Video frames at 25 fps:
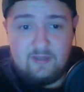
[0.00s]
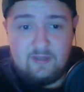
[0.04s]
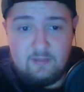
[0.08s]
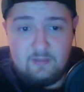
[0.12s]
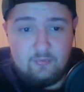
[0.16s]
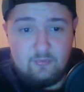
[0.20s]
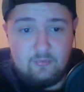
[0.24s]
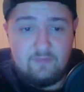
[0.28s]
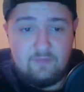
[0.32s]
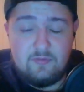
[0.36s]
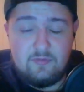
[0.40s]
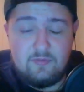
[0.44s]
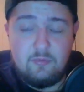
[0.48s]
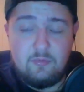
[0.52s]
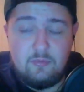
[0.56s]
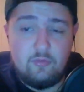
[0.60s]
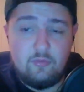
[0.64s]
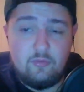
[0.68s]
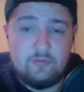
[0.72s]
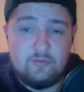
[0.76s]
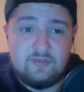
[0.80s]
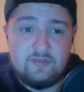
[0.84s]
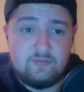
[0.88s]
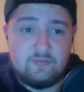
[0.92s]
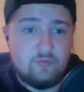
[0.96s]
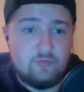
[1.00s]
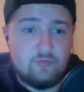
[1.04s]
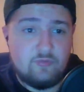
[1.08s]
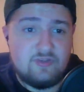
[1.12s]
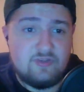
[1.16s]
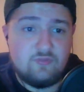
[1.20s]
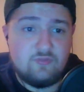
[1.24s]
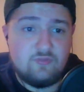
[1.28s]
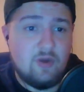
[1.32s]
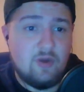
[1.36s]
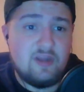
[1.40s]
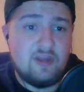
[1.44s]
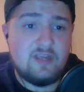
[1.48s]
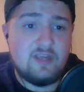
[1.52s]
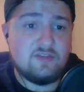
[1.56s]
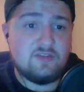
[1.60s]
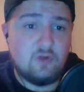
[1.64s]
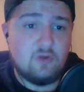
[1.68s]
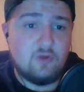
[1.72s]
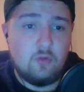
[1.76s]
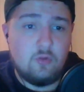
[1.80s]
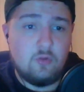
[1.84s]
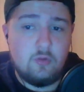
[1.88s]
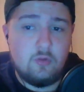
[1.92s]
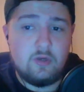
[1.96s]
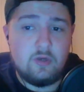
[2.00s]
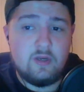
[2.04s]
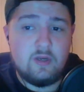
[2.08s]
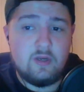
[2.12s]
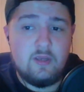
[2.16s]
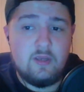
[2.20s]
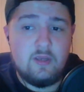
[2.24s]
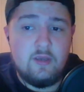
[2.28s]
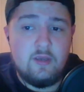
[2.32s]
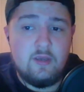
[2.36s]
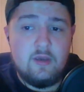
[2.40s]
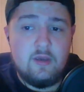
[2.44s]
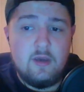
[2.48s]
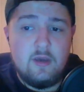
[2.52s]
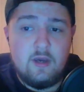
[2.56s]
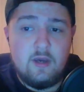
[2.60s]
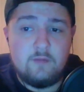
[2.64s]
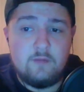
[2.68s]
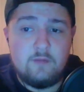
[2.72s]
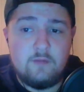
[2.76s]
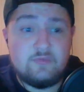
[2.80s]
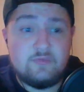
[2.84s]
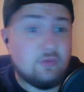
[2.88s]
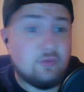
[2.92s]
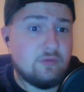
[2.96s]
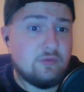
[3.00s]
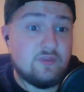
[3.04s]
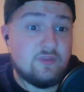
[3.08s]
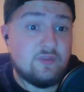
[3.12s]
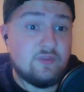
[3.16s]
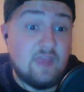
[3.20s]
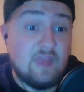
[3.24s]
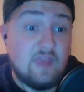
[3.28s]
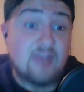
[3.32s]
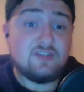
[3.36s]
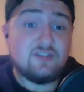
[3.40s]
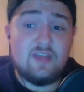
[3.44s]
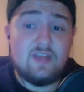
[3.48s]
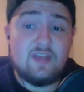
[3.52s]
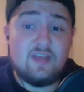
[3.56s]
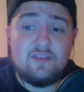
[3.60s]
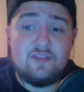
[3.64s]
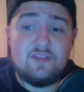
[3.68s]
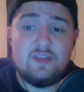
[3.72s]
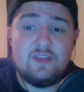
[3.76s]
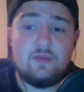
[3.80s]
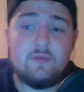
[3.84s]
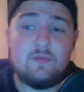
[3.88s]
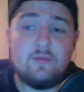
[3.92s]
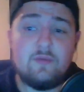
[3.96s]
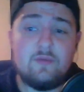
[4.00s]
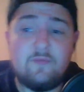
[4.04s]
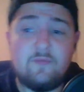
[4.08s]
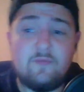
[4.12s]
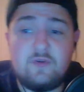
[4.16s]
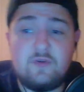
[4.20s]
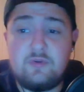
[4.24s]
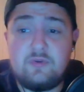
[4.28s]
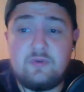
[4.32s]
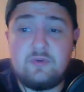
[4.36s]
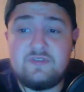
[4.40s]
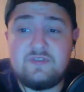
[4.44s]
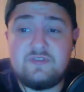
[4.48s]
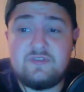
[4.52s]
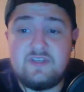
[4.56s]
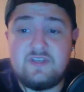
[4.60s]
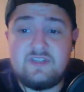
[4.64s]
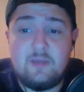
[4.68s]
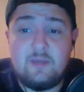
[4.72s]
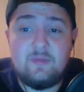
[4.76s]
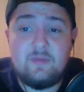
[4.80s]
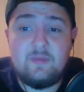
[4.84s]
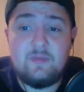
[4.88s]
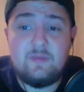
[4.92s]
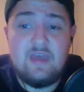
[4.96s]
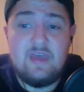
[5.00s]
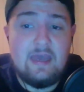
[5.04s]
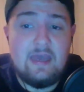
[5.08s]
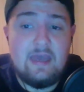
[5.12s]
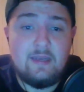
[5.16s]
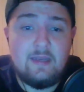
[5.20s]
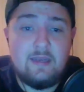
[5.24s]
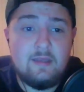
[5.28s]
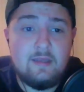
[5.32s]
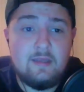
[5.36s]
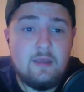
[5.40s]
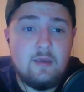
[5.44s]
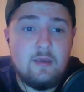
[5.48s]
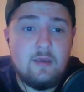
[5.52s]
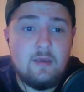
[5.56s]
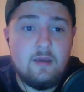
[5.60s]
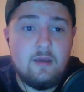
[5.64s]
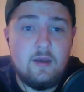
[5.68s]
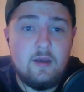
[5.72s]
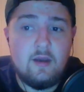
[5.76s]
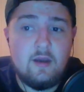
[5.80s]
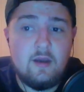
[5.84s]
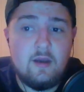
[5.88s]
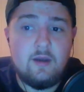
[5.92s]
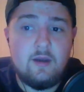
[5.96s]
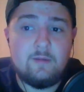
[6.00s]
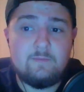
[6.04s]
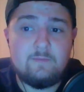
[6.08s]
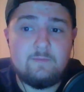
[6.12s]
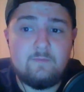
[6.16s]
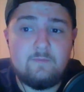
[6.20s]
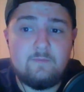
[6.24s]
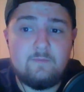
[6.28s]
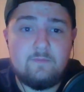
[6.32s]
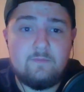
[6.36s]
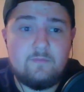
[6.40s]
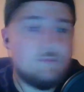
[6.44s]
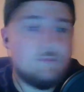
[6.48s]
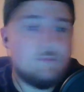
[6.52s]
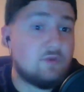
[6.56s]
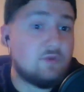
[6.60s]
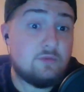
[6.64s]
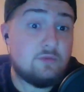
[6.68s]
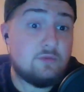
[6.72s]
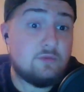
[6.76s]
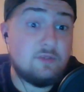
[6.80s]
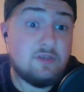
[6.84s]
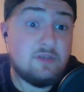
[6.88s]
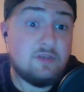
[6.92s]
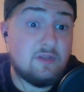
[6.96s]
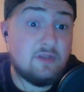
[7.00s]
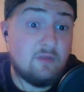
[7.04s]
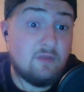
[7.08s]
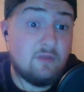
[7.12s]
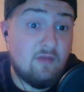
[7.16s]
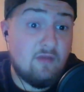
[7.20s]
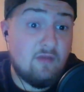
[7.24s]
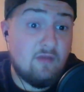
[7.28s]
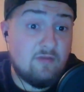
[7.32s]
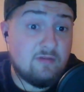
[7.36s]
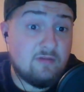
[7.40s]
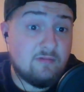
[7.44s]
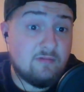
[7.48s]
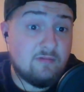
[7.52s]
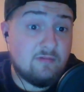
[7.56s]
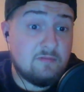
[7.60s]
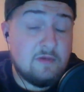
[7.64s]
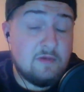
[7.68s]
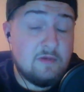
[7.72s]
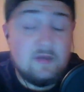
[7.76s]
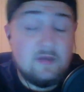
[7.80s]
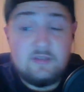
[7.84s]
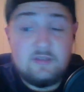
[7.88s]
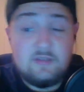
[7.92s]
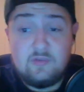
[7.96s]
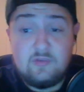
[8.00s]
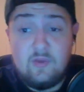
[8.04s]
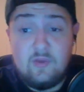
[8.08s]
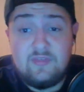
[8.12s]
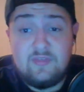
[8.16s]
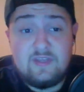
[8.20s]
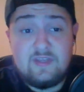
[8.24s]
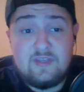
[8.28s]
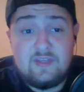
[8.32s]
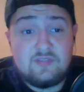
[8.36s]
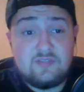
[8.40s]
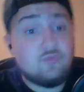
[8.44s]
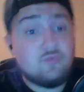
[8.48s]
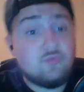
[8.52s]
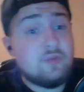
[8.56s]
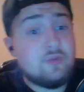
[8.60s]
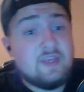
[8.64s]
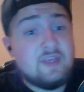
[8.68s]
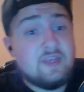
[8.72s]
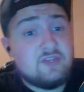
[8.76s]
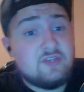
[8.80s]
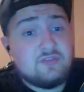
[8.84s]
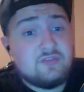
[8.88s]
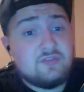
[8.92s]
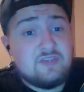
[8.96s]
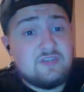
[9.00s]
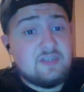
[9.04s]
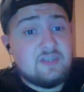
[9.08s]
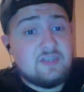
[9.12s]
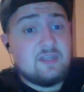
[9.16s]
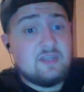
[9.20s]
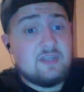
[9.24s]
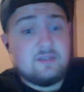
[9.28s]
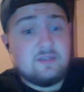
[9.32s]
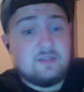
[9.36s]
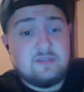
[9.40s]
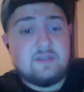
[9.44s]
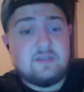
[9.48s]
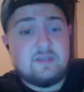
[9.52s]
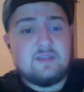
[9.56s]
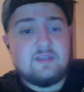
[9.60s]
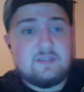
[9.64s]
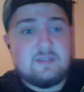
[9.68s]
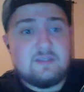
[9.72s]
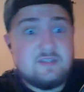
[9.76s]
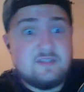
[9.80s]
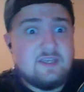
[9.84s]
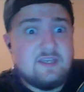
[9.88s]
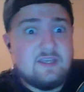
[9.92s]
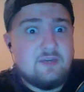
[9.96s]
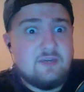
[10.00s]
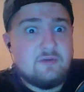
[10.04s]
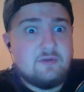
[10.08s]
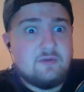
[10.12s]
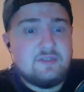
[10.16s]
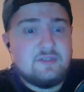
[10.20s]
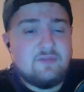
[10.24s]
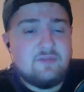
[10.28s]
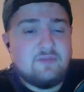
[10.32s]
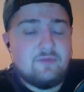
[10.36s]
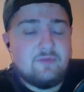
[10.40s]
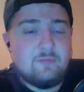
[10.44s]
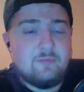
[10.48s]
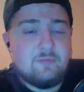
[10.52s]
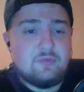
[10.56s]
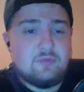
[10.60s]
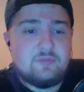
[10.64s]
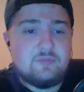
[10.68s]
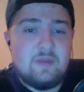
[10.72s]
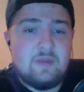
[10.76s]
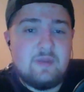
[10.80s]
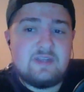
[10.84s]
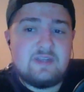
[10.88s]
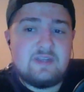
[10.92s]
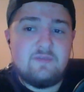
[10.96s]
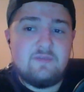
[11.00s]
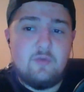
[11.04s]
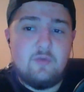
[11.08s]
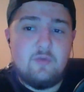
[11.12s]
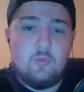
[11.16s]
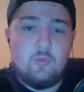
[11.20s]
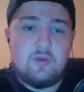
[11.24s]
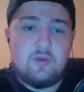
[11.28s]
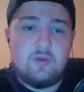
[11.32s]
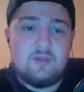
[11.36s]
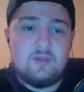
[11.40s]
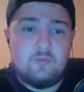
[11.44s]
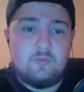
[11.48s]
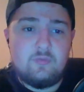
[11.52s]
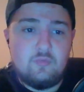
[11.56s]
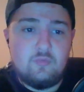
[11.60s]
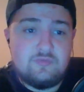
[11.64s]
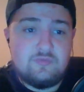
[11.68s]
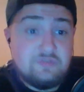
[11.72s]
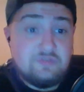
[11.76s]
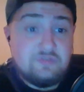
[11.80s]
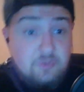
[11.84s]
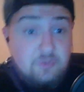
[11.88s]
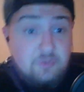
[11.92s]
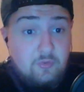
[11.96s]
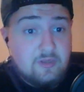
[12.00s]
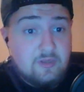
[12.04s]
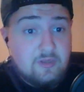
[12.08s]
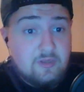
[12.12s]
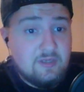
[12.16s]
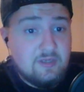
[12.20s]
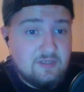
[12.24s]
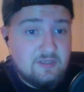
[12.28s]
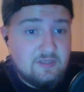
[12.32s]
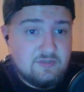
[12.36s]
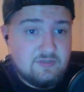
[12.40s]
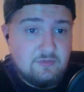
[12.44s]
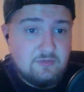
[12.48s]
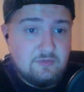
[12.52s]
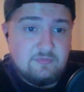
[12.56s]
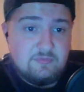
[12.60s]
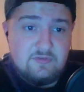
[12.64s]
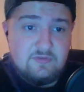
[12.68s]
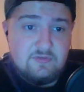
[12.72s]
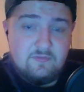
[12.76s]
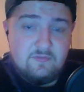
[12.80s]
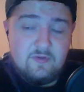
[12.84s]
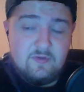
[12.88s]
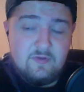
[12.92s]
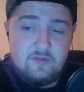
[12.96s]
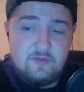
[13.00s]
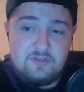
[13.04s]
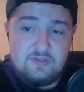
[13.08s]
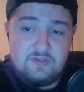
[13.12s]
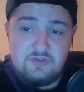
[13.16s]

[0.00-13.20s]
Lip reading: in Brave and the Bold, his writing, his artwork. So actually, I think you're the first person to tell me that you didn't love it. So I think it's really interesting to hear a differing perspective on what he was doing in terms of the